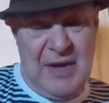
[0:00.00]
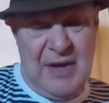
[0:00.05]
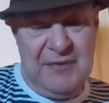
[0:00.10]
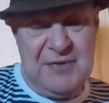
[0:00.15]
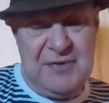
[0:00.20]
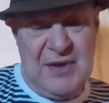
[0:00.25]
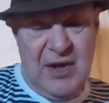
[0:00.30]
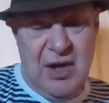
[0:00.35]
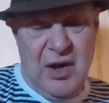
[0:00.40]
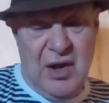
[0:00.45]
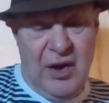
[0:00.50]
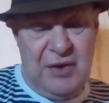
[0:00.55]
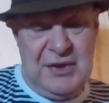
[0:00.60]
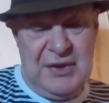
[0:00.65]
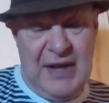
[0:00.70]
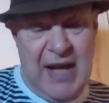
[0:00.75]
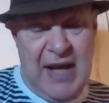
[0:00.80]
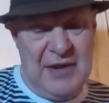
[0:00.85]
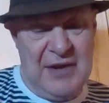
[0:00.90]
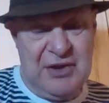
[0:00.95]
left on
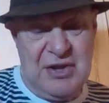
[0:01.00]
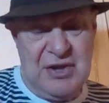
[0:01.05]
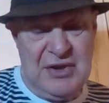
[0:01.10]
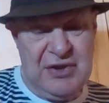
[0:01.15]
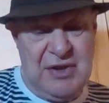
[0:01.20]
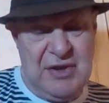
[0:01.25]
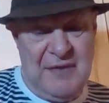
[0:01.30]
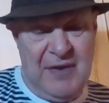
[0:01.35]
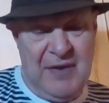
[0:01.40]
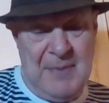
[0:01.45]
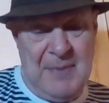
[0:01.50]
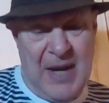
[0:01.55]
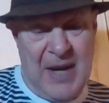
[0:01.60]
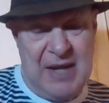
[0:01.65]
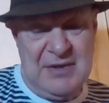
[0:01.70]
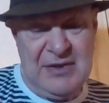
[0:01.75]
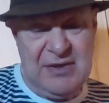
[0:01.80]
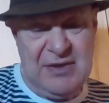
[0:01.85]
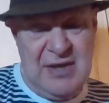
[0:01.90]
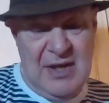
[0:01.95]
the actions of
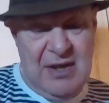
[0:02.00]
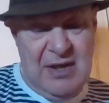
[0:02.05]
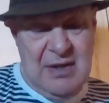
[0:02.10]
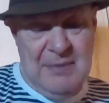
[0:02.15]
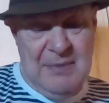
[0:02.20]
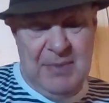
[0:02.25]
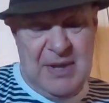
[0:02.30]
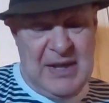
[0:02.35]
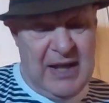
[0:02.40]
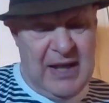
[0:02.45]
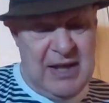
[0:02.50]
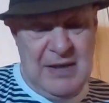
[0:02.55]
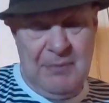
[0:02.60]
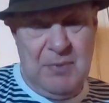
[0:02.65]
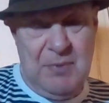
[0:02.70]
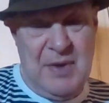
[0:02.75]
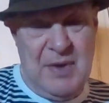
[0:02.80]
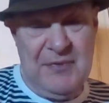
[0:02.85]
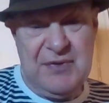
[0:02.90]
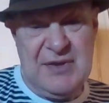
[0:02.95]
Hamas,
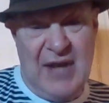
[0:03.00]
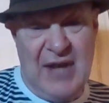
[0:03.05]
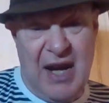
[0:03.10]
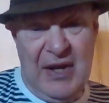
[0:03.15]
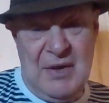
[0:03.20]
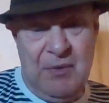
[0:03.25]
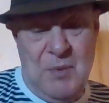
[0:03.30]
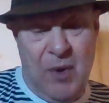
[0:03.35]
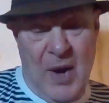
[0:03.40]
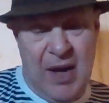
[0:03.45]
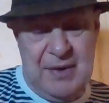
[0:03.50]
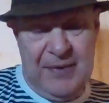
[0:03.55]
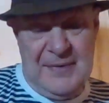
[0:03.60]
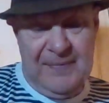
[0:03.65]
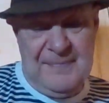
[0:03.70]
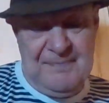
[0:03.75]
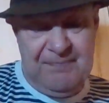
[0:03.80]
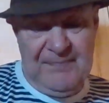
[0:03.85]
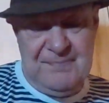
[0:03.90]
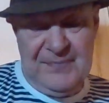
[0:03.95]
beginning with day
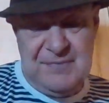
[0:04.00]
one.